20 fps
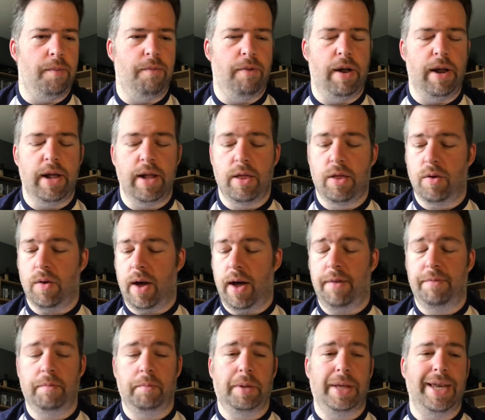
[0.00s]
and running, so I
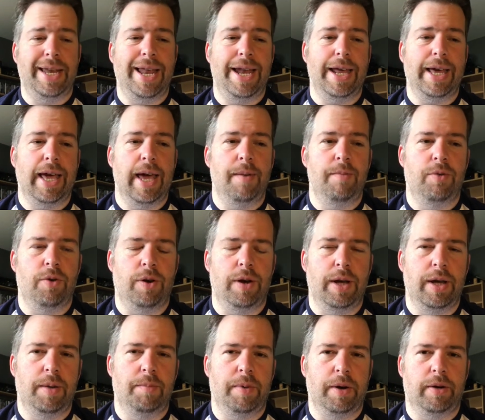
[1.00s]
haven't played any games on
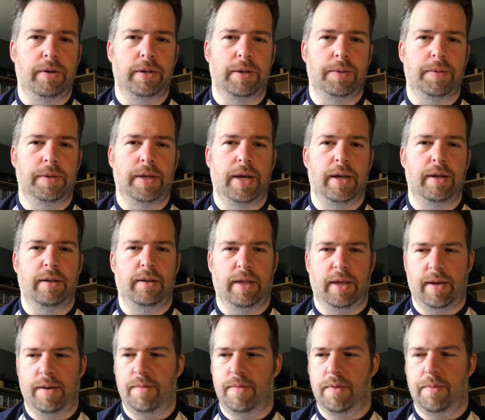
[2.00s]
it because it was getting
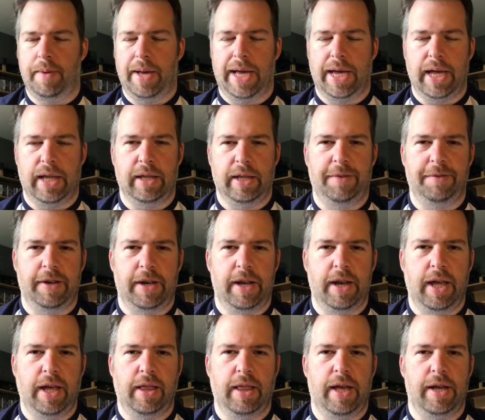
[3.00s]
like, it was back at 11 at
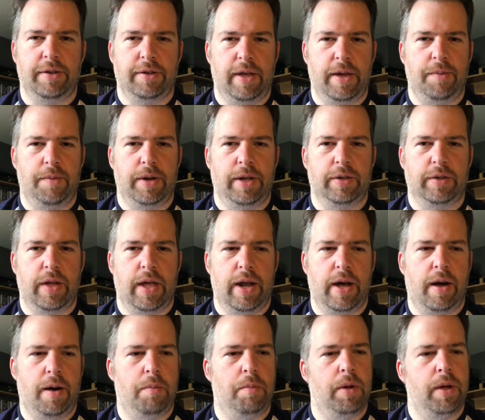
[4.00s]
night last night when I set it
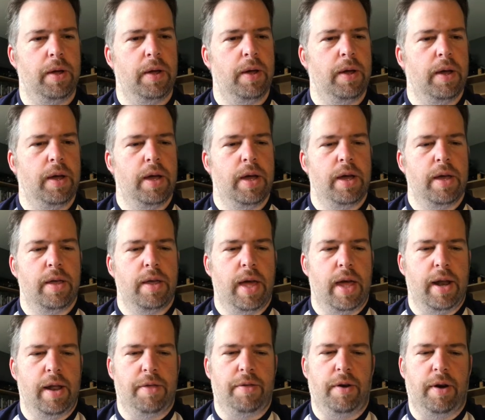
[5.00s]
up,
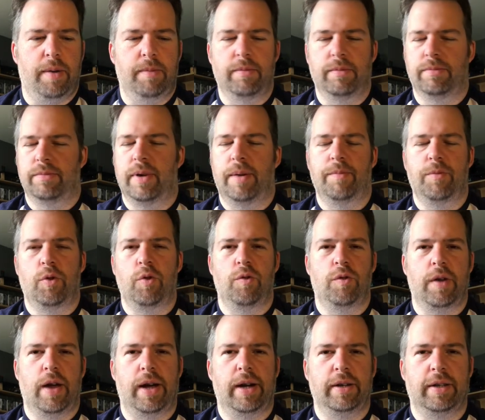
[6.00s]
and I thought I'm too
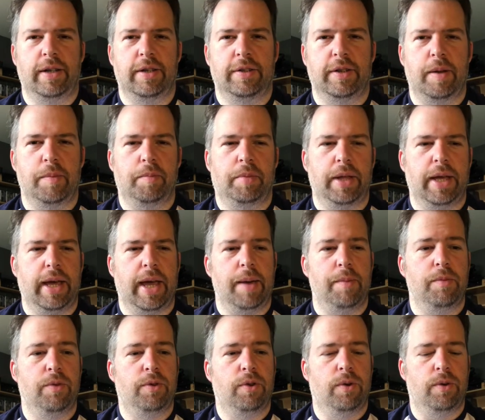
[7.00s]
tired to sit and play
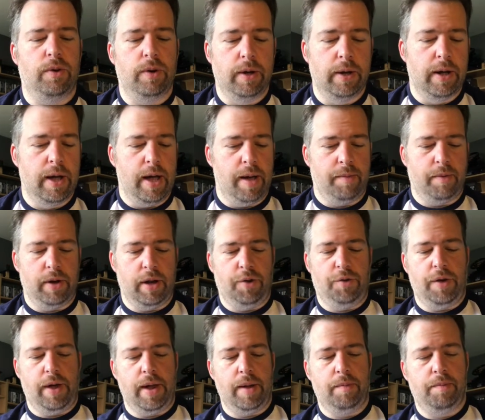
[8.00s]
games. So I'm going to
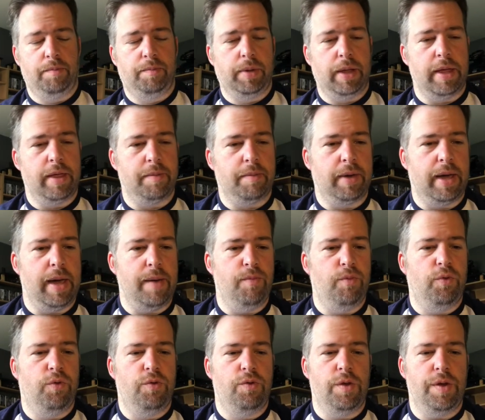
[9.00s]
try and play some
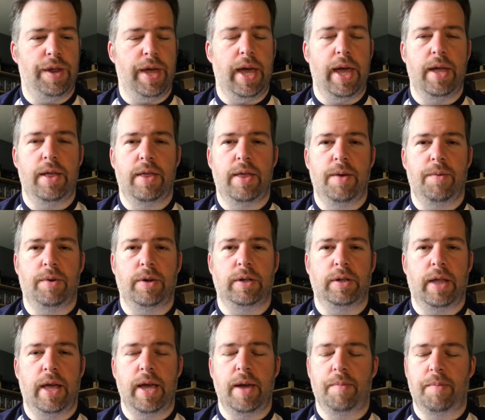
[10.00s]
games today and see what
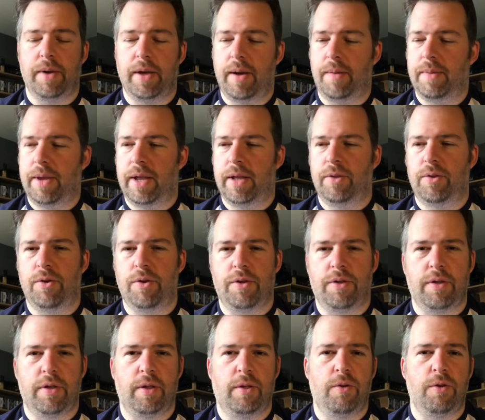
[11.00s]
it's like. But I mean, it
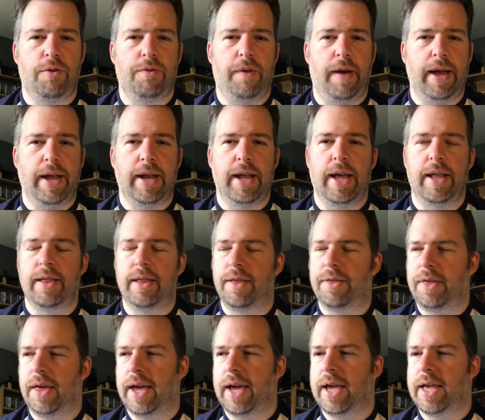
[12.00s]
looks fine, and the
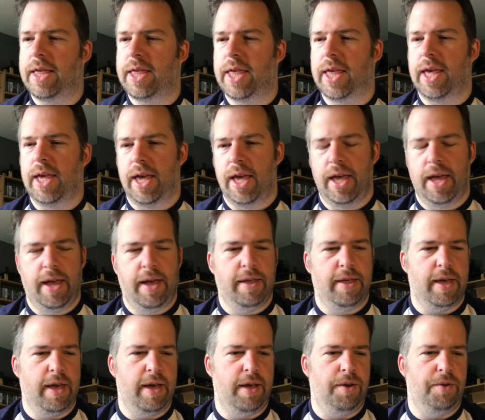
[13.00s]
thing is that
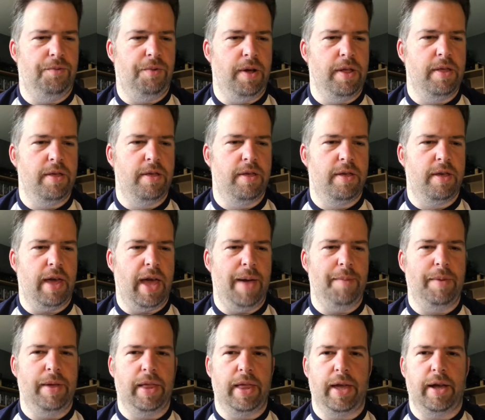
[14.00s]
it runs
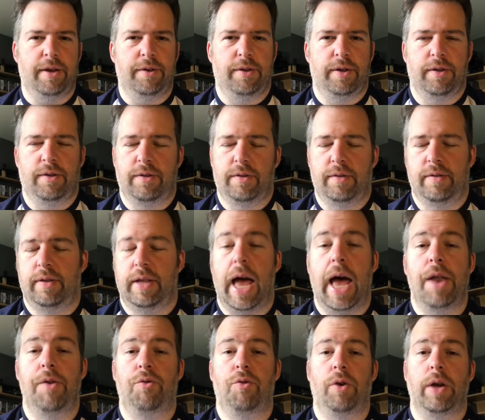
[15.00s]
emulators. It's
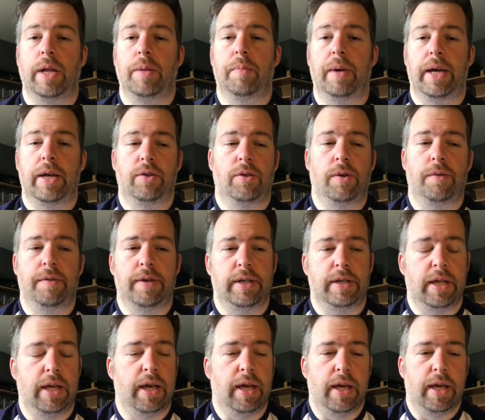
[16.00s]
Android based,
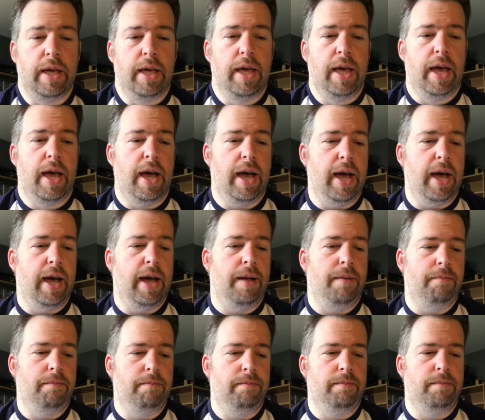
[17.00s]
obviously,
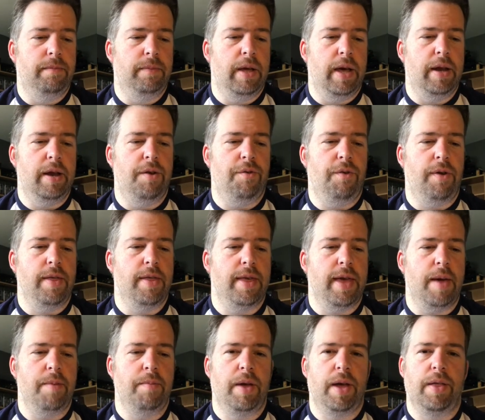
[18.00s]
and it runs
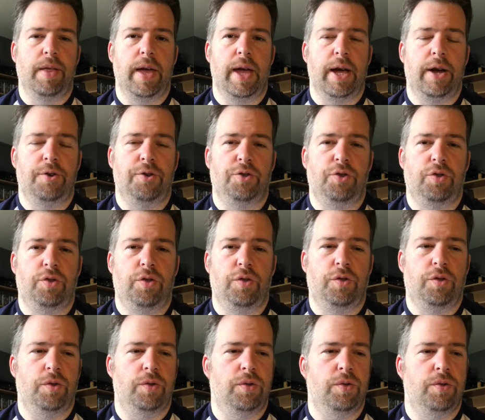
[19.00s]
emulators,
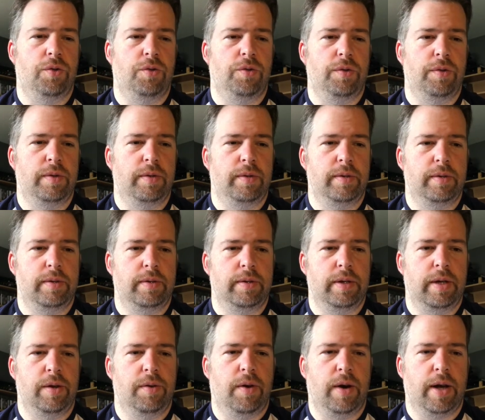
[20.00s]
so
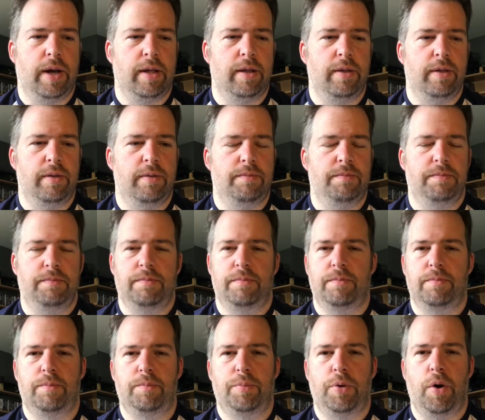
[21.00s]
you know, I can
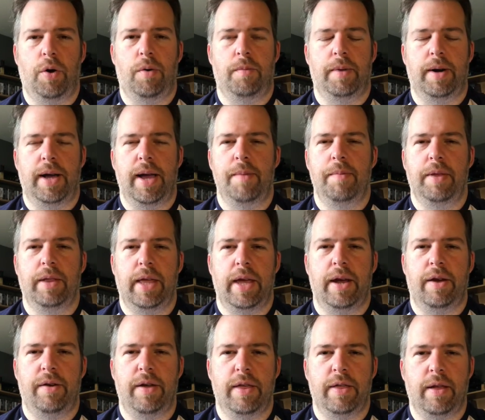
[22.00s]
put all my
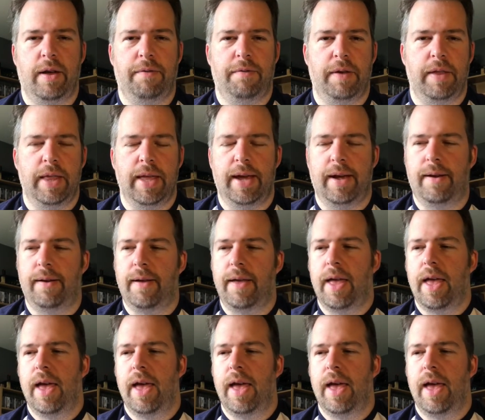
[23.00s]
emulatory stuff in there.